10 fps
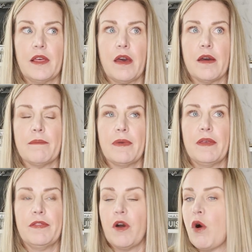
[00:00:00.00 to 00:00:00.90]

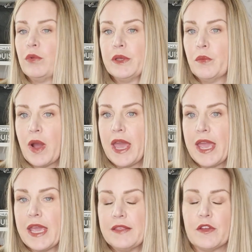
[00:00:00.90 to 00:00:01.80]
the only
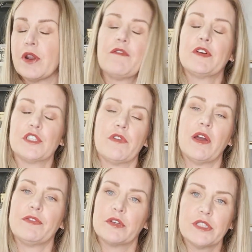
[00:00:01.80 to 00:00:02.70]
way, they're not, first of all,
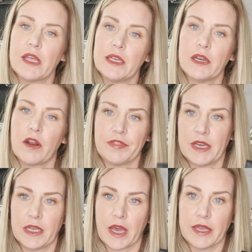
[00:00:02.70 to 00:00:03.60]
if they're selling an
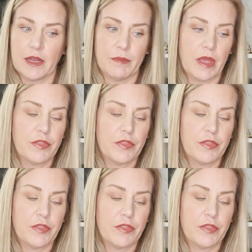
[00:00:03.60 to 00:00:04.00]
authentic item,